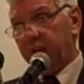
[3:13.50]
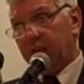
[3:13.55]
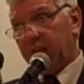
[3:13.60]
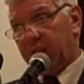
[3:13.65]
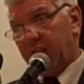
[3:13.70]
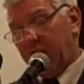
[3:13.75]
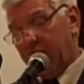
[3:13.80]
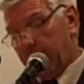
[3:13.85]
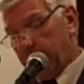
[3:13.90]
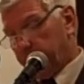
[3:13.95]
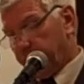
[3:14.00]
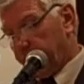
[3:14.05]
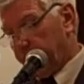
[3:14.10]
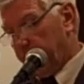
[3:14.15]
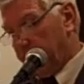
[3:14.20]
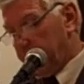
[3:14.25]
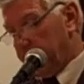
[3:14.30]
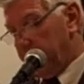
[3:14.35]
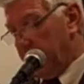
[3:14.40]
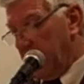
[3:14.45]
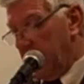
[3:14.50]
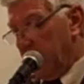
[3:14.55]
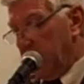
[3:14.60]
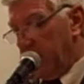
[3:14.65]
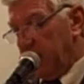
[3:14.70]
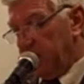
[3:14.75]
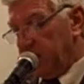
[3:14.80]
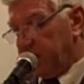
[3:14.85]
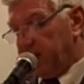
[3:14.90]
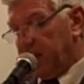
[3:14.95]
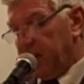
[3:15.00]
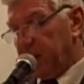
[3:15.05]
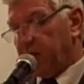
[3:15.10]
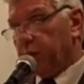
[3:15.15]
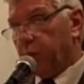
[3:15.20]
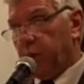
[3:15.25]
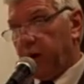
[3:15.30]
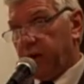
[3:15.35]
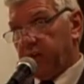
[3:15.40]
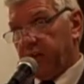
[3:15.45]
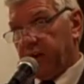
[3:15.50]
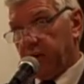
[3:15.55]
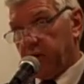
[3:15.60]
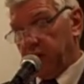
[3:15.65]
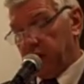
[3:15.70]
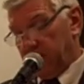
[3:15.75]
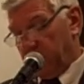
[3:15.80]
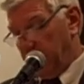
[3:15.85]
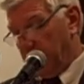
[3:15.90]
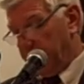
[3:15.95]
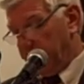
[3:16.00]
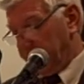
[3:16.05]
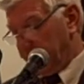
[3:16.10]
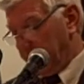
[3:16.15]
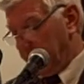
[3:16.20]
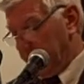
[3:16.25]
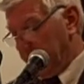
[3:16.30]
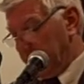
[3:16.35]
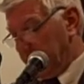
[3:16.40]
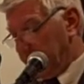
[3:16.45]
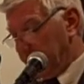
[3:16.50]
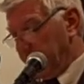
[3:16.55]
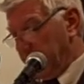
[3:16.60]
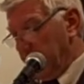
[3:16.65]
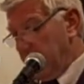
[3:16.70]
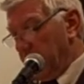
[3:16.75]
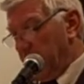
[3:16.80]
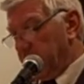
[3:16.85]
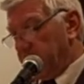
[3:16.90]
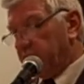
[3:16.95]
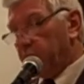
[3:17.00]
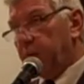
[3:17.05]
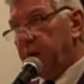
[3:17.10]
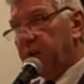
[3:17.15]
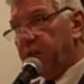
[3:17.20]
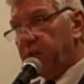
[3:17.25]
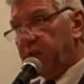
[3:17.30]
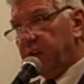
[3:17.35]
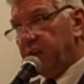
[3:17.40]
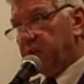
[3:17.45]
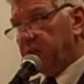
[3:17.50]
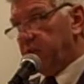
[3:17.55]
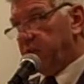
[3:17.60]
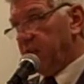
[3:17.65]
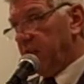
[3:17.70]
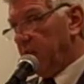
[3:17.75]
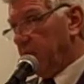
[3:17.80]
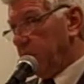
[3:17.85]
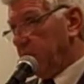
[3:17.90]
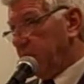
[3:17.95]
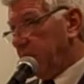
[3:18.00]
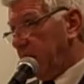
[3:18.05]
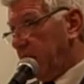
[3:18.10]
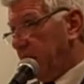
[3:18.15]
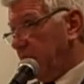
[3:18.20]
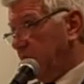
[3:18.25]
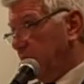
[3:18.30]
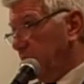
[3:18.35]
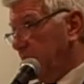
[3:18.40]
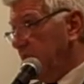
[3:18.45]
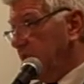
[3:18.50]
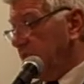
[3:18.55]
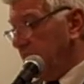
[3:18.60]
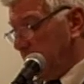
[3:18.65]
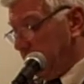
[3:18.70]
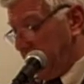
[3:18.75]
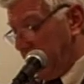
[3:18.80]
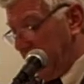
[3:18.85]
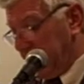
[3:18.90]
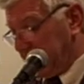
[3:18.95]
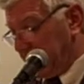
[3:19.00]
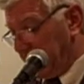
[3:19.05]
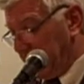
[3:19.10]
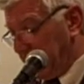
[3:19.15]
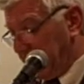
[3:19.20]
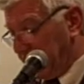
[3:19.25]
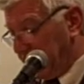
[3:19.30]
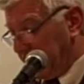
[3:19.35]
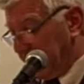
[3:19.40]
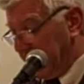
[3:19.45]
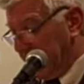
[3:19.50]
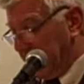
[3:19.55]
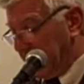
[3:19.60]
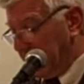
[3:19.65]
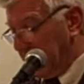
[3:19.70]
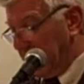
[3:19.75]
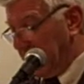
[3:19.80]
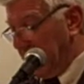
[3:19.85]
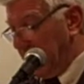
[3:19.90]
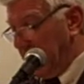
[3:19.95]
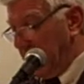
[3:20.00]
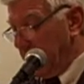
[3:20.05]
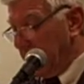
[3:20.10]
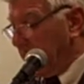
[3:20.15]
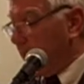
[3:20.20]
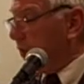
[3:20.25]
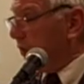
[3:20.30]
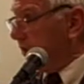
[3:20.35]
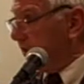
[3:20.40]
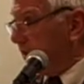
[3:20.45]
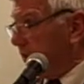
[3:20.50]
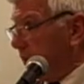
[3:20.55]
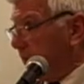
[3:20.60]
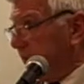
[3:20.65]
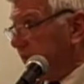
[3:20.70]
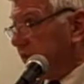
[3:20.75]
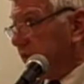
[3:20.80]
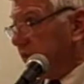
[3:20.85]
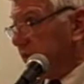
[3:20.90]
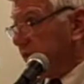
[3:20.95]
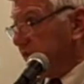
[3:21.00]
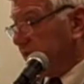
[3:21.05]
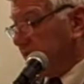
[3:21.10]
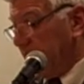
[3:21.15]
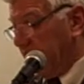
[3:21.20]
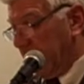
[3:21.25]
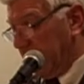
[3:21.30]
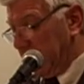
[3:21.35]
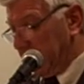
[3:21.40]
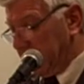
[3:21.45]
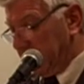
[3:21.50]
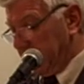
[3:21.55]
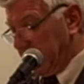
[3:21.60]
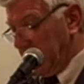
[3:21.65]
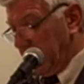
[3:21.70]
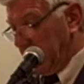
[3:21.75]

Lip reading: they came from instead of where they were incarcerated. So each of these developments had a unique impact on Ulster County, more than the rest of the state.